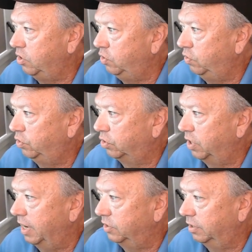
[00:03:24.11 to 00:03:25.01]
user
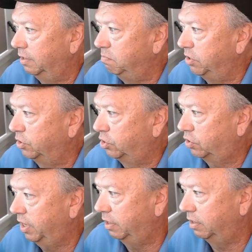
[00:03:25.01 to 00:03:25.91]
as an
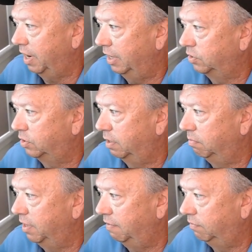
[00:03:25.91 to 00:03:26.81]
administrator at some
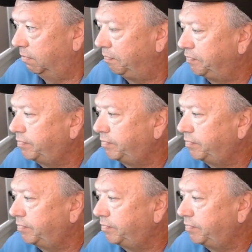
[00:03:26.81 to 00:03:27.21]
level,